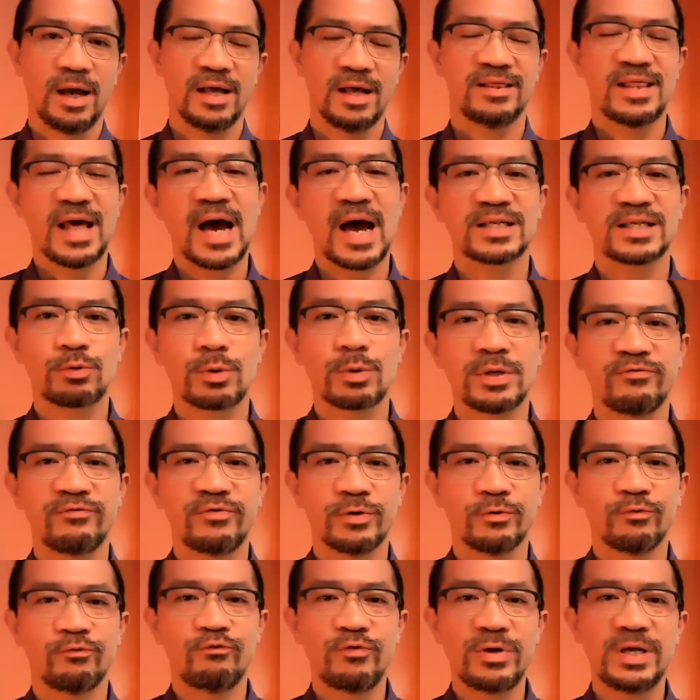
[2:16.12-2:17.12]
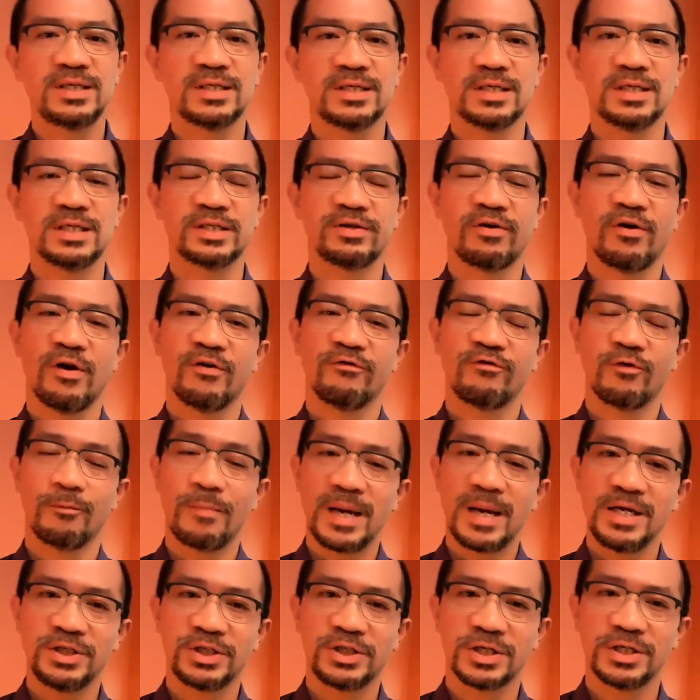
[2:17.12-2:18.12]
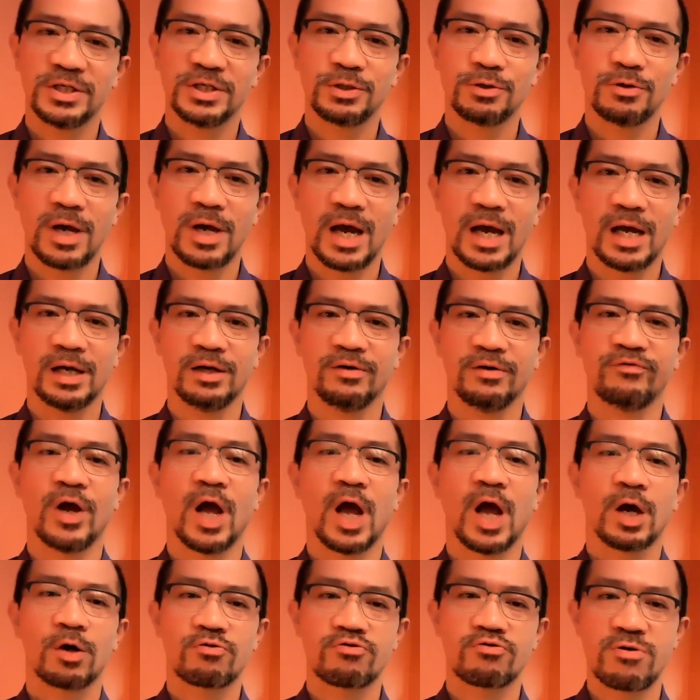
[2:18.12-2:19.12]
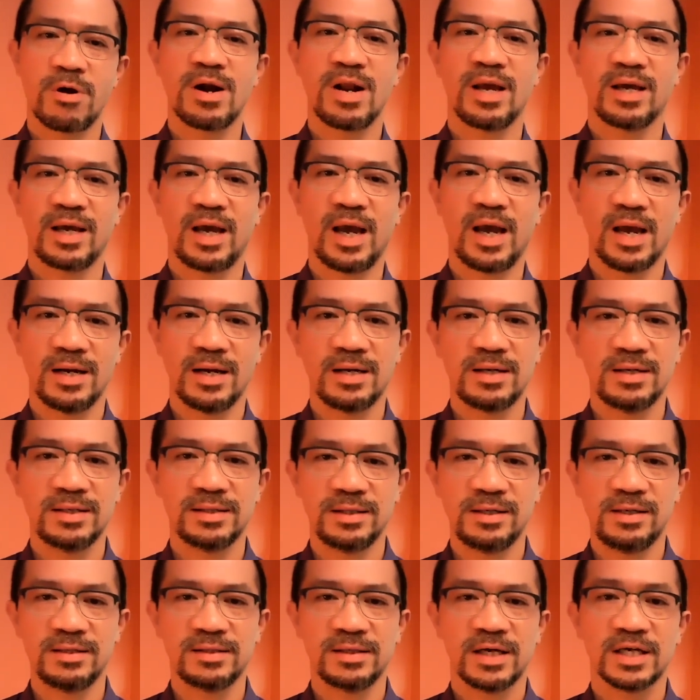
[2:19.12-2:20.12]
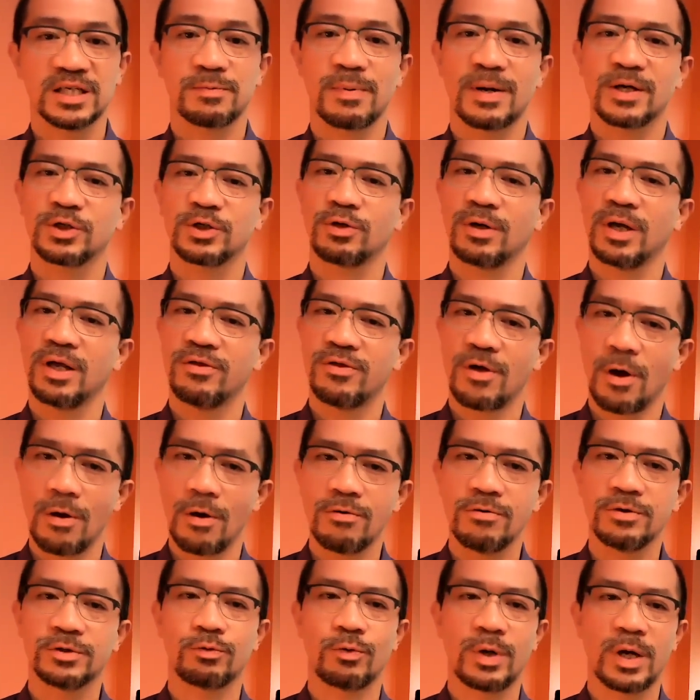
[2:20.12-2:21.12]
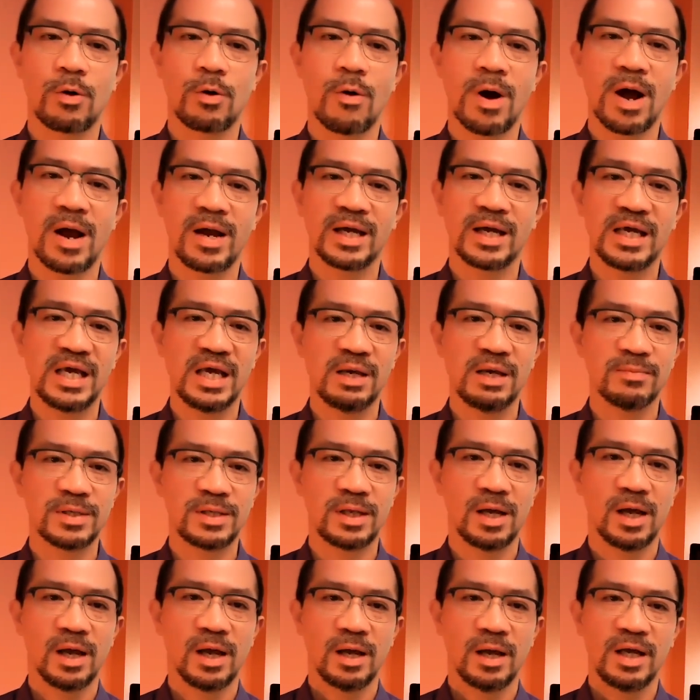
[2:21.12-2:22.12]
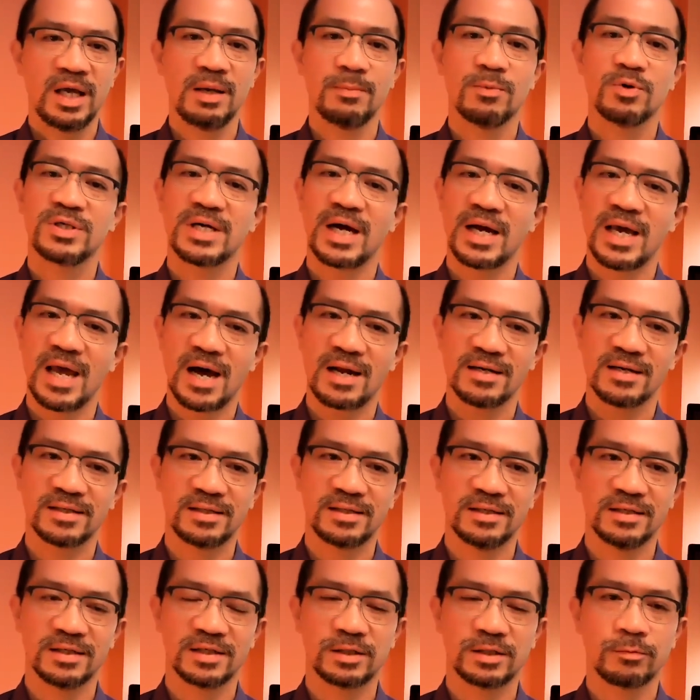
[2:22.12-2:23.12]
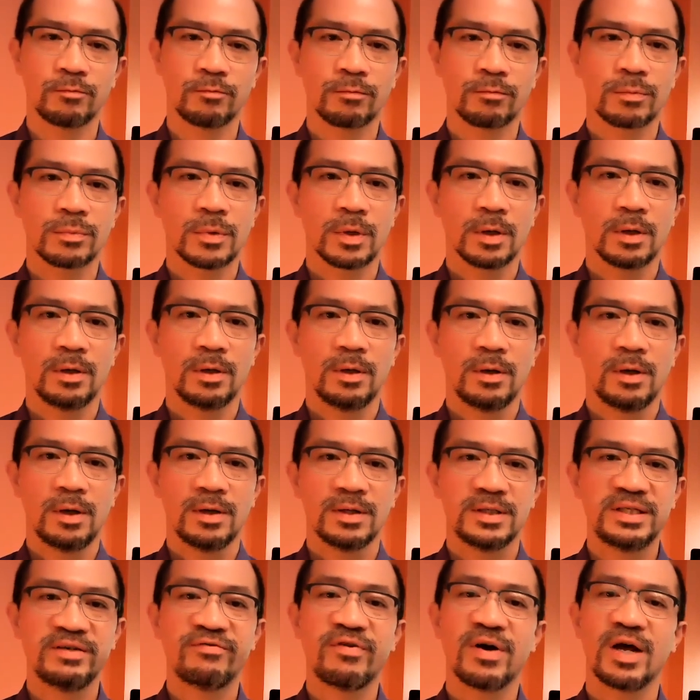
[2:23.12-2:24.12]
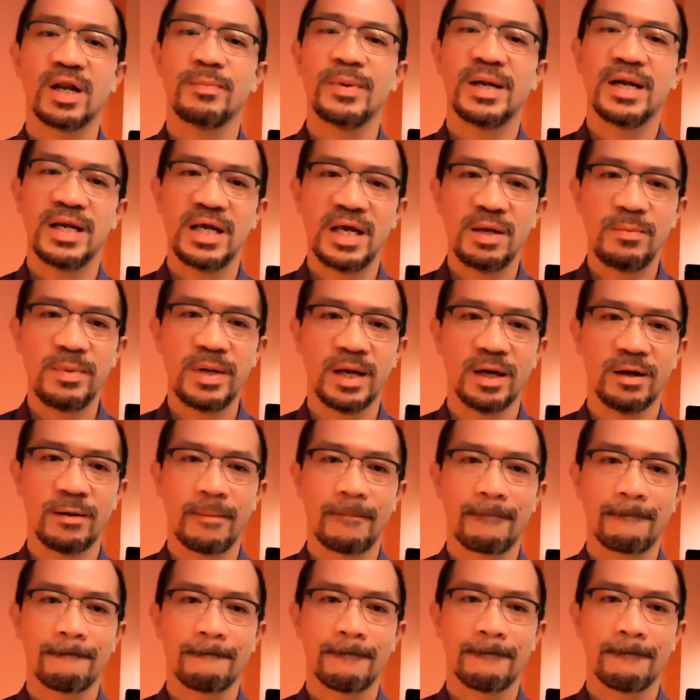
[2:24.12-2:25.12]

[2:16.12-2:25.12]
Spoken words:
And that's one of the reasons for patients who have chronic kidney disease, especially those requiring hemodialysis, develop anemia.